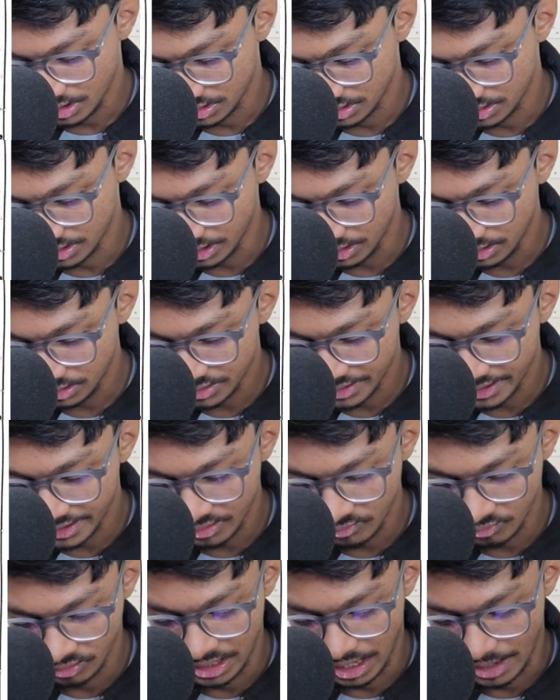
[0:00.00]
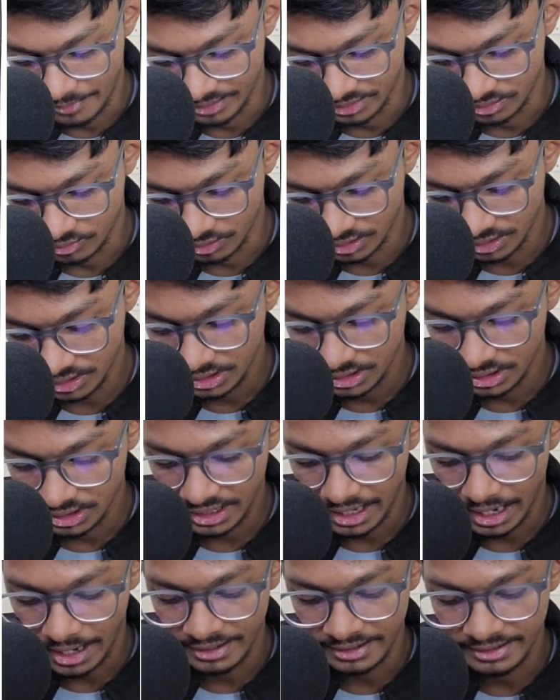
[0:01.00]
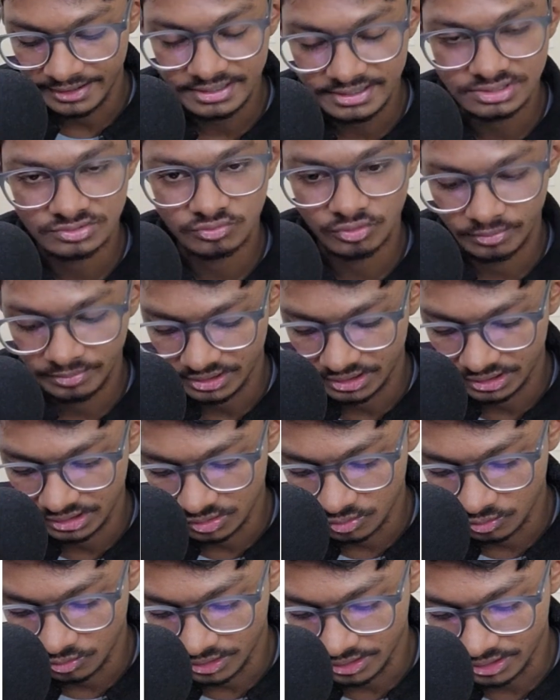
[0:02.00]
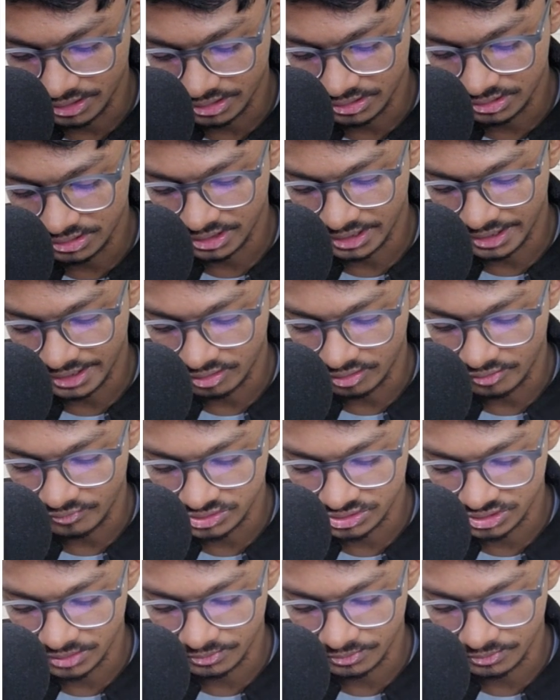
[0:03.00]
Then training will happen, okay. Candidates will be included in the rank of